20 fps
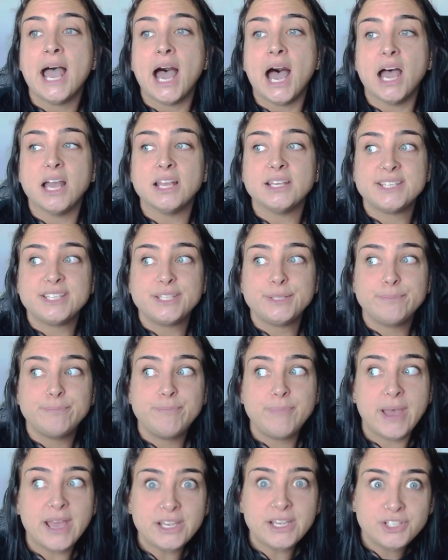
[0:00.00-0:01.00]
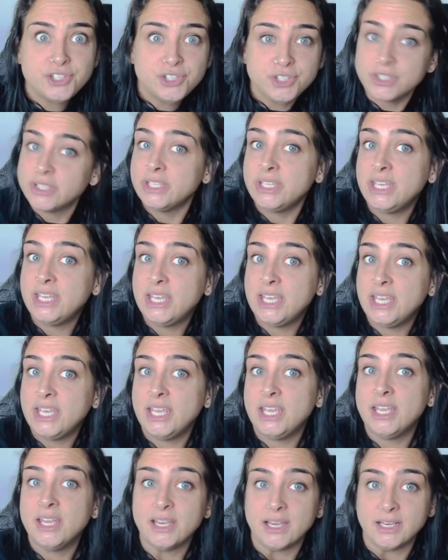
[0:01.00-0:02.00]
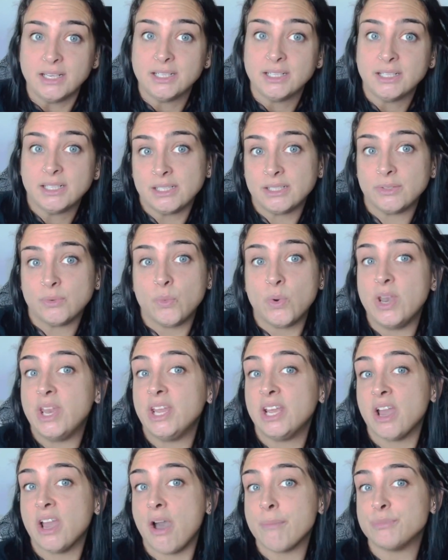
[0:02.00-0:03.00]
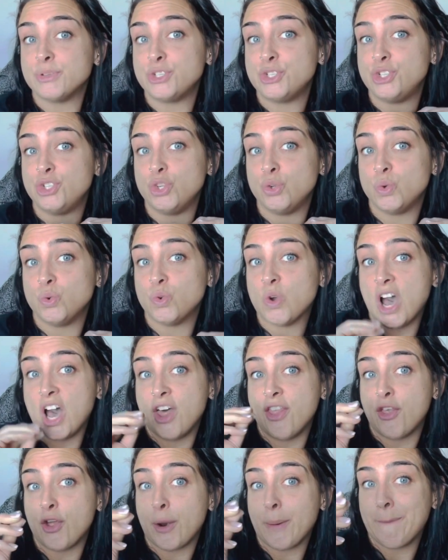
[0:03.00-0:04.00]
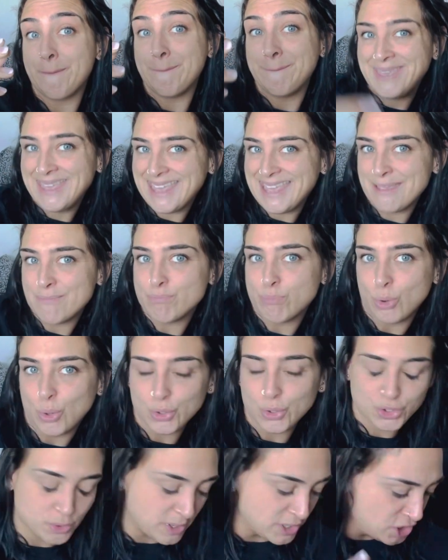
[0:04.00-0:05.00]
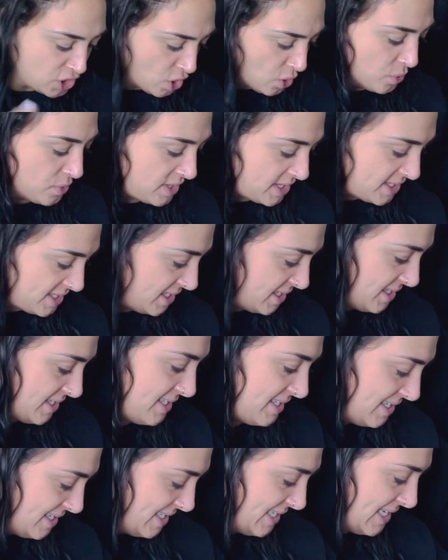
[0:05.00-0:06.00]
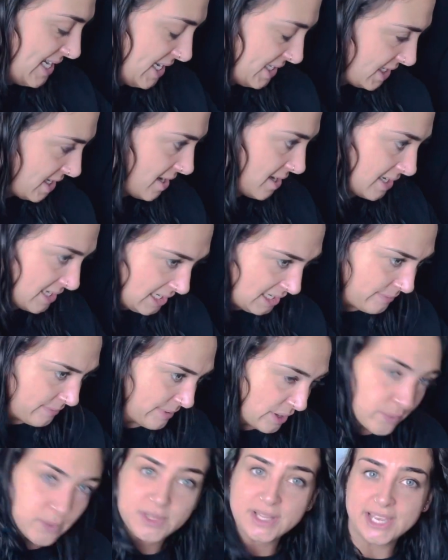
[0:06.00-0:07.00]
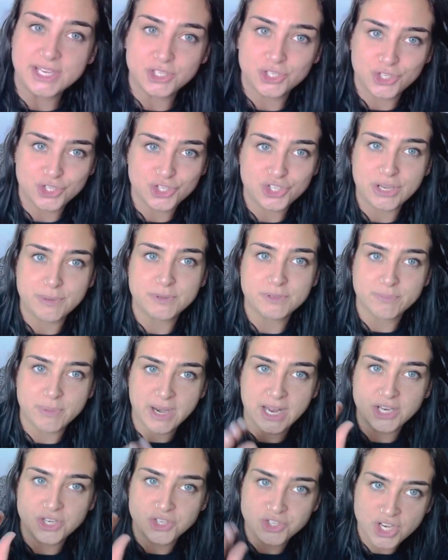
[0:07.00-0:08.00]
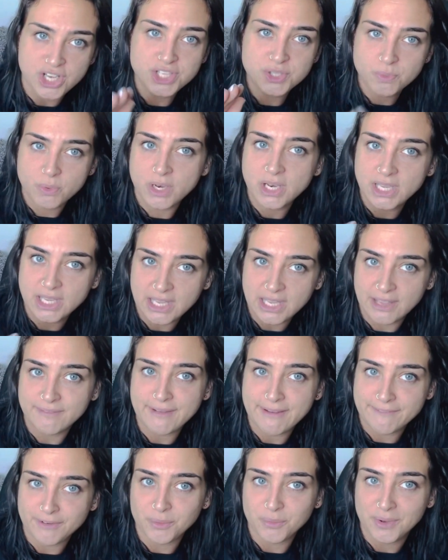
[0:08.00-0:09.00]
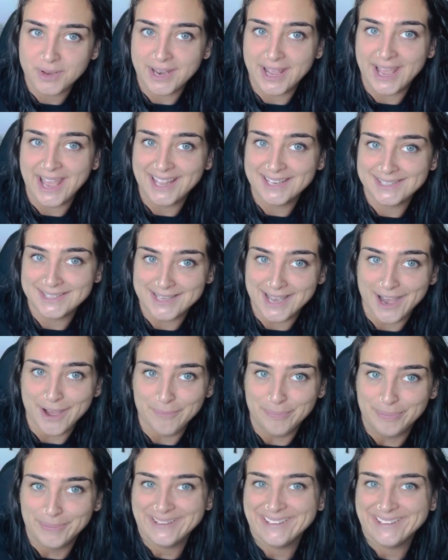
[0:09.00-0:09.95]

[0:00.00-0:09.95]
Especially when it comes to other people. So I know this is not talking about relationships, but I just want to give everyone a heads up.